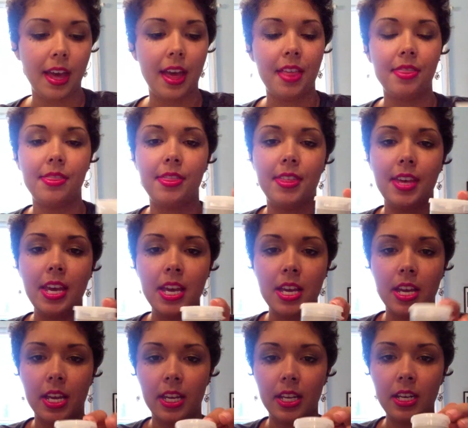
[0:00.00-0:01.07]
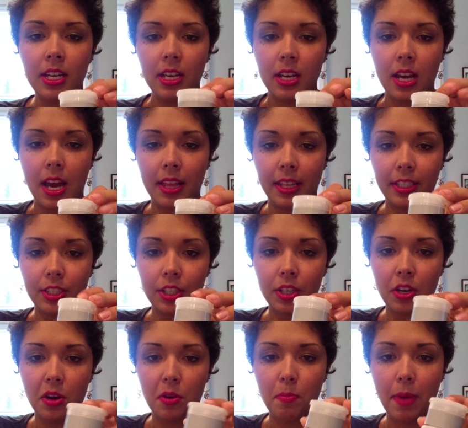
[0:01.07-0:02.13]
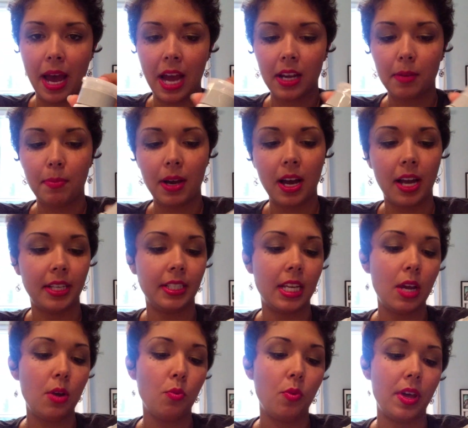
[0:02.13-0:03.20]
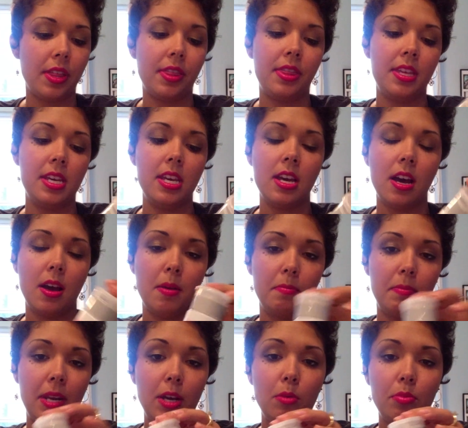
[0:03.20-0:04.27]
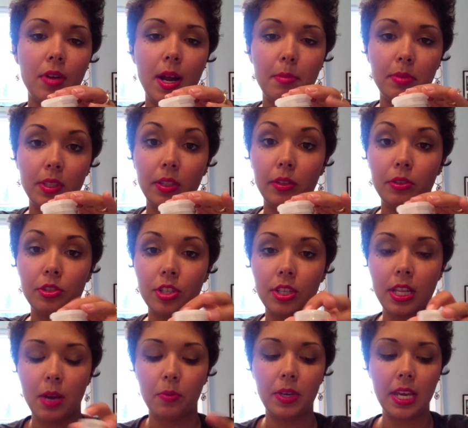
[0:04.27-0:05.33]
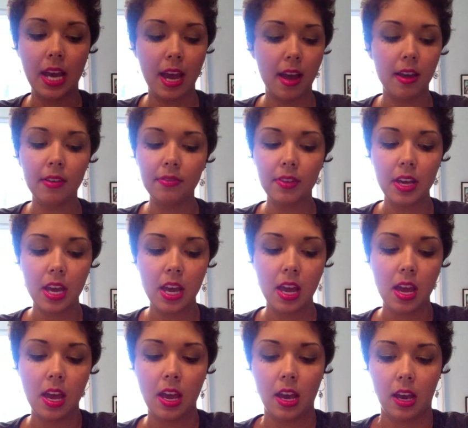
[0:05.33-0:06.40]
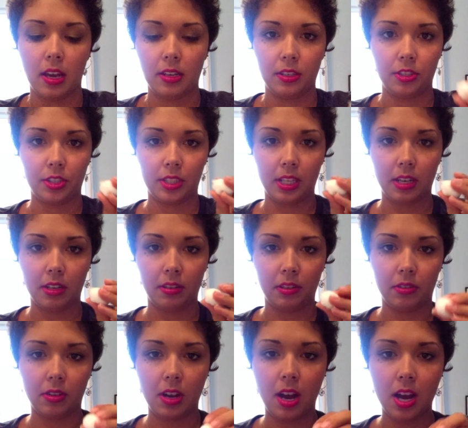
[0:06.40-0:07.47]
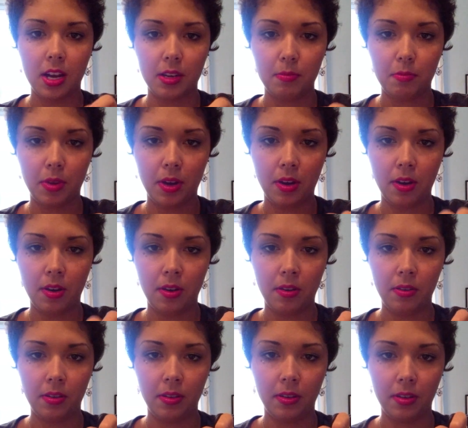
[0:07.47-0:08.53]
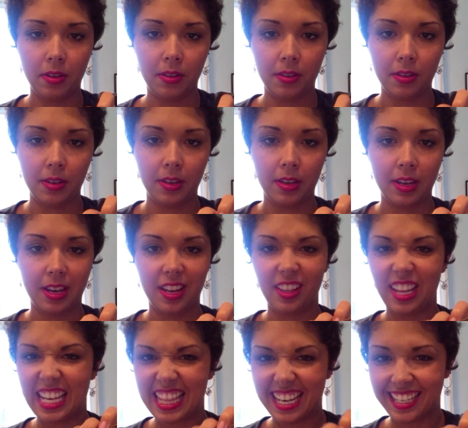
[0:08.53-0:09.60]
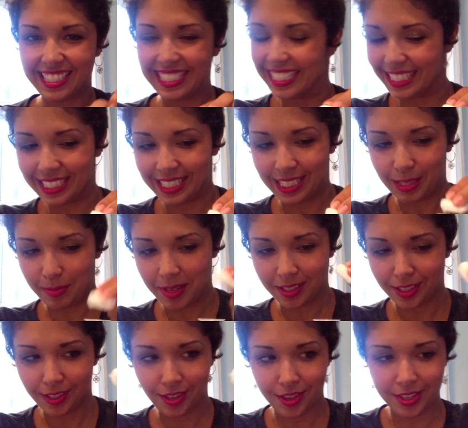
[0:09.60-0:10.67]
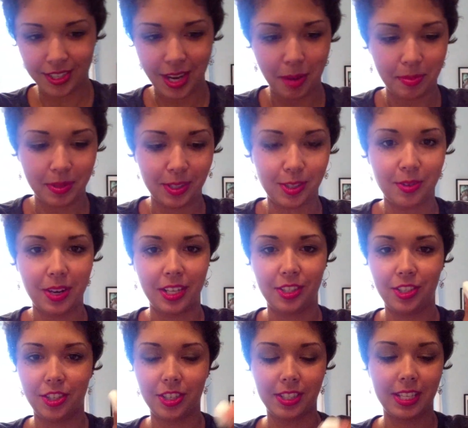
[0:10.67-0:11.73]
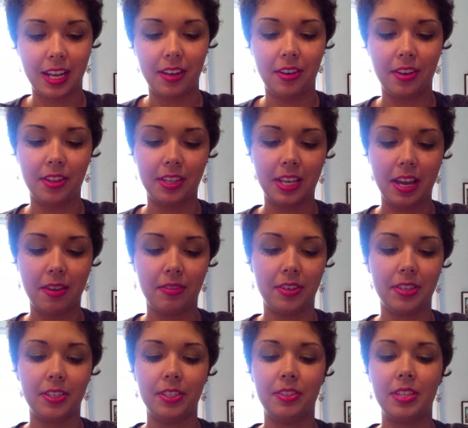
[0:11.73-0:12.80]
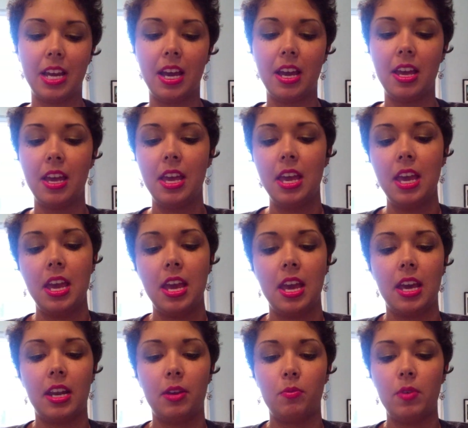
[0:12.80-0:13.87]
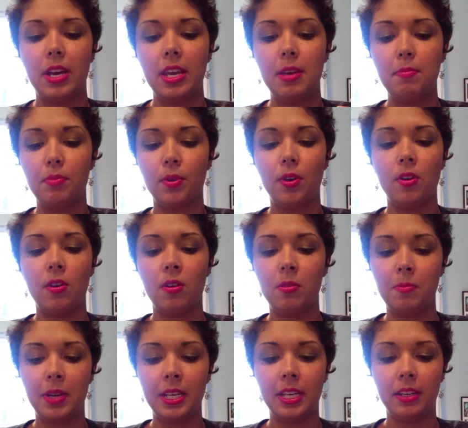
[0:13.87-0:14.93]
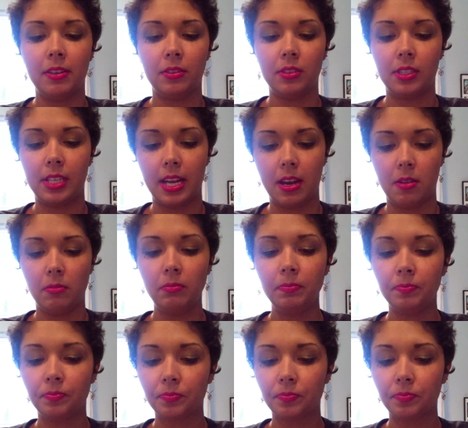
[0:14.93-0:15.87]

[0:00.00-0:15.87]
And then I like to go back behind it with the nail prep solution that we have. Just get a little cotton ball. I like that it dispenses on the top. It's so nice. Just set it on the counter and do that. And I wipe all my nails down.